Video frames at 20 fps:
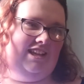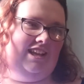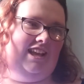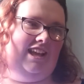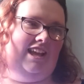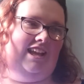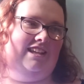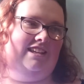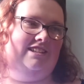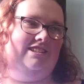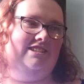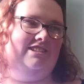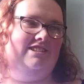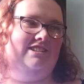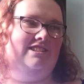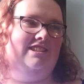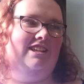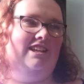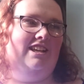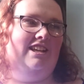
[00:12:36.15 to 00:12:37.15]
and
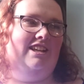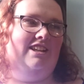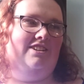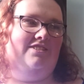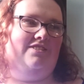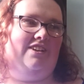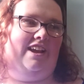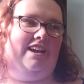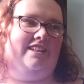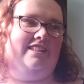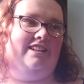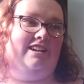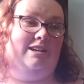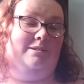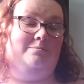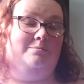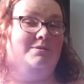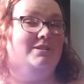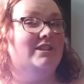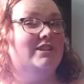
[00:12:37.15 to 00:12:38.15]
the fact that
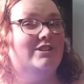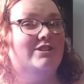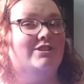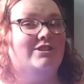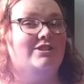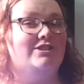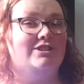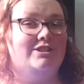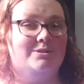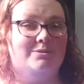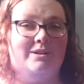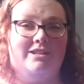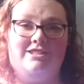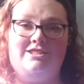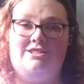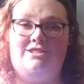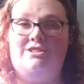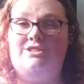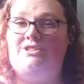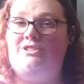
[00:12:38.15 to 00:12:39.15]
I'm pretty sure she
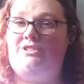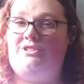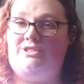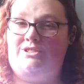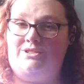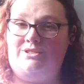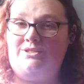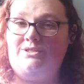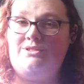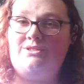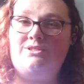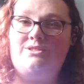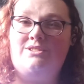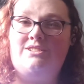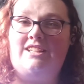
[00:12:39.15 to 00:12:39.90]
wants to use